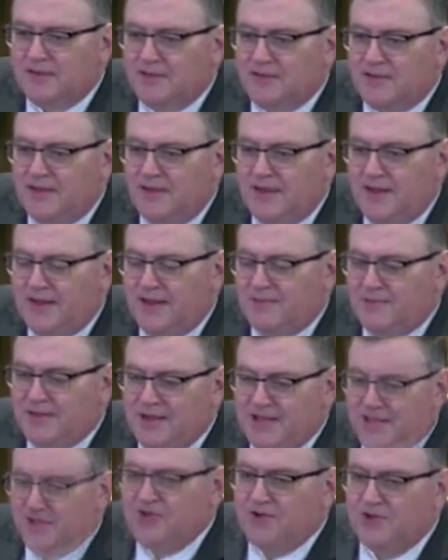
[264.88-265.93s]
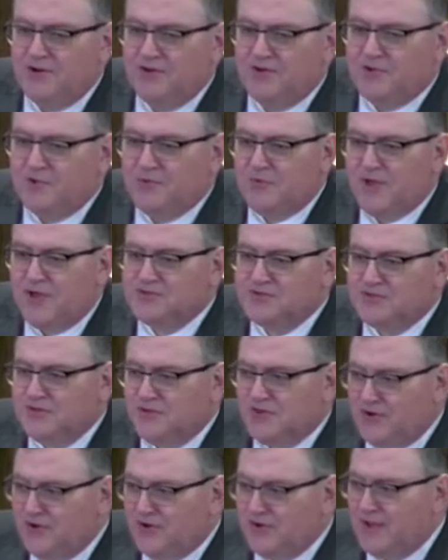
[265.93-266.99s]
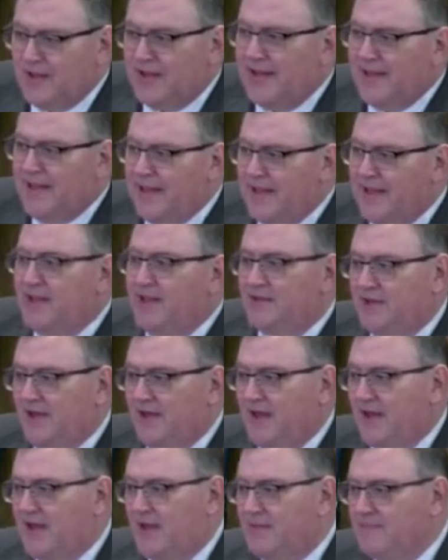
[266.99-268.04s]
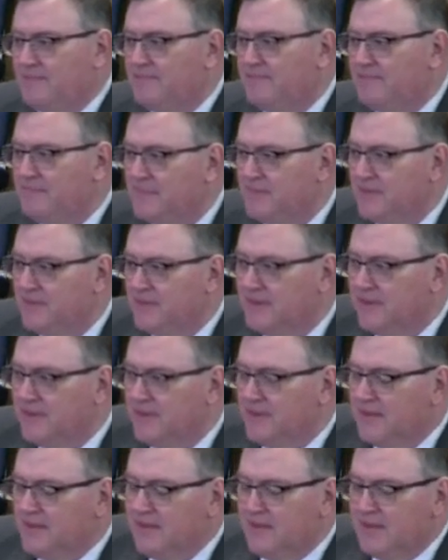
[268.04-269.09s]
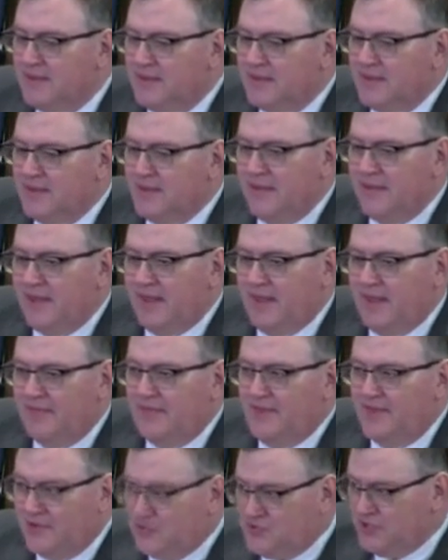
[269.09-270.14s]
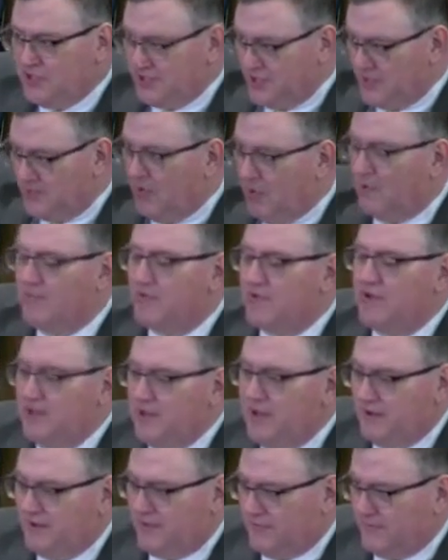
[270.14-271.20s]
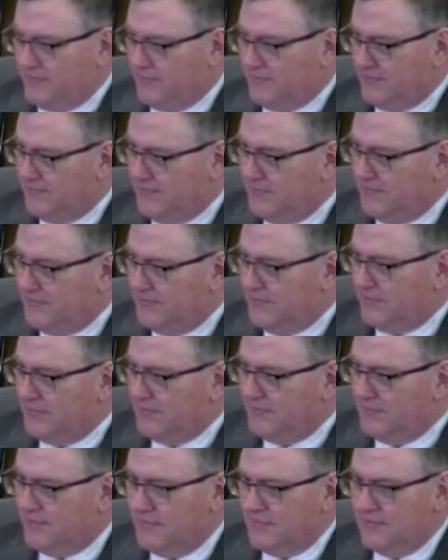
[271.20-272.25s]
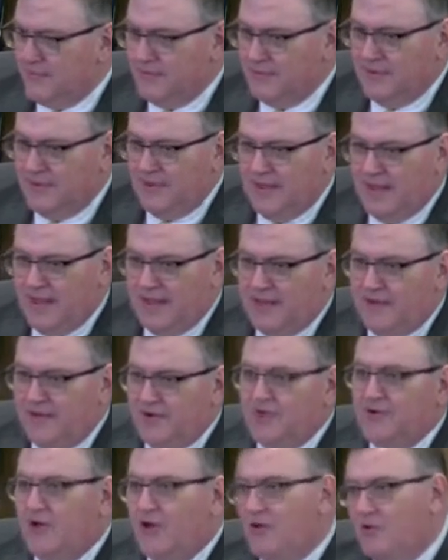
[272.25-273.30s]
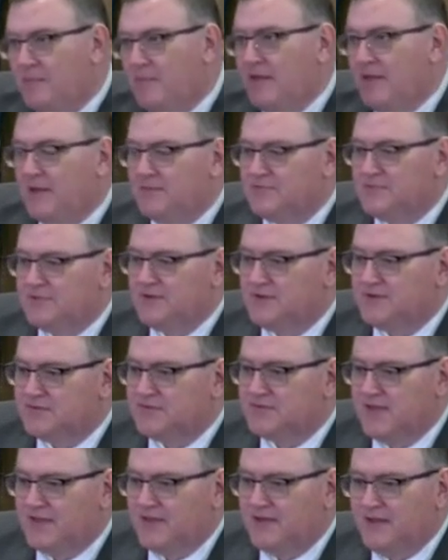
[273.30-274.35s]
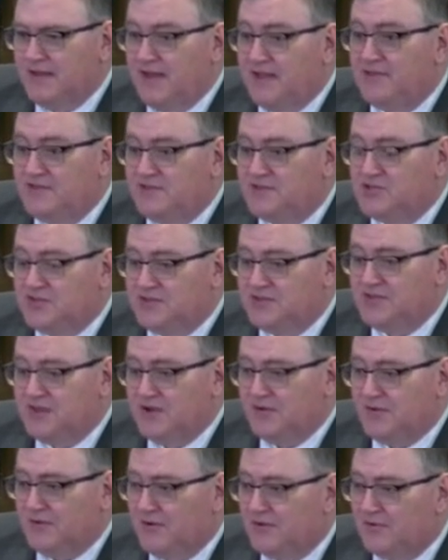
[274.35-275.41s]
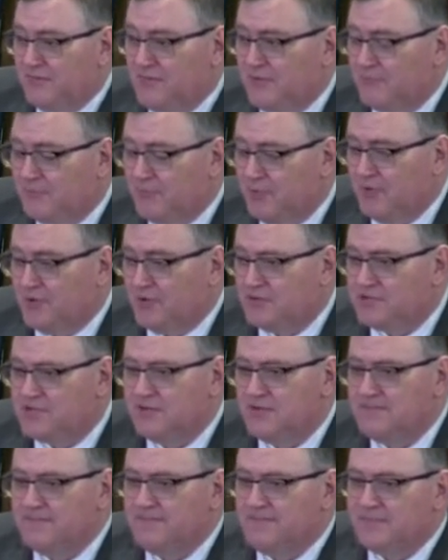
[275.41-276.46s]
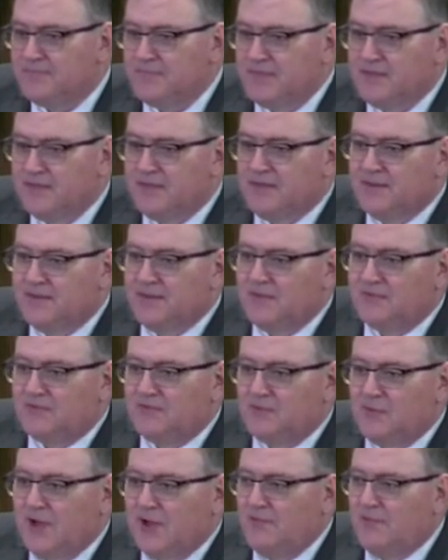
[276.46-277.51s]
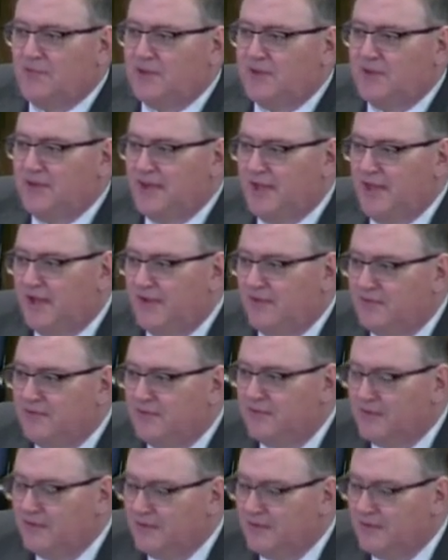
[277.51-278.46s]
And, I mean, he could have arrested her at any time. And then she come over here. And they're calling me upstairs saying, "Dad, she's here on the front porch." So I went down,